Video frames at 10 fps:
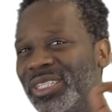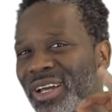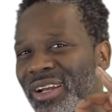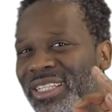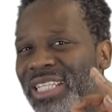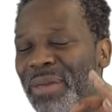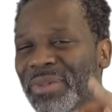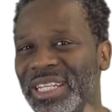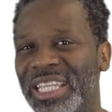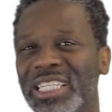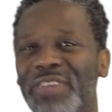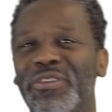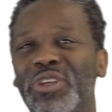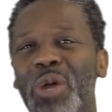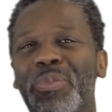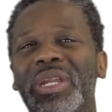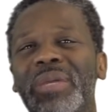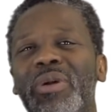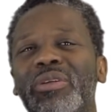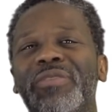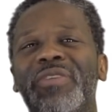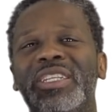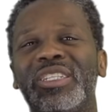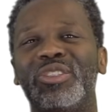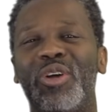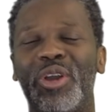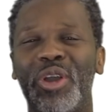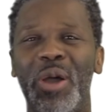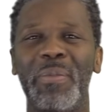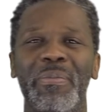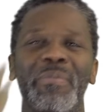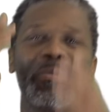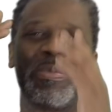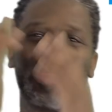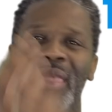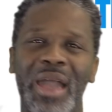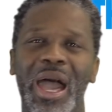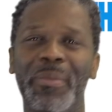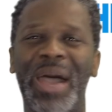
Douglas Hamadisha for NobodyMotivation.com. I'm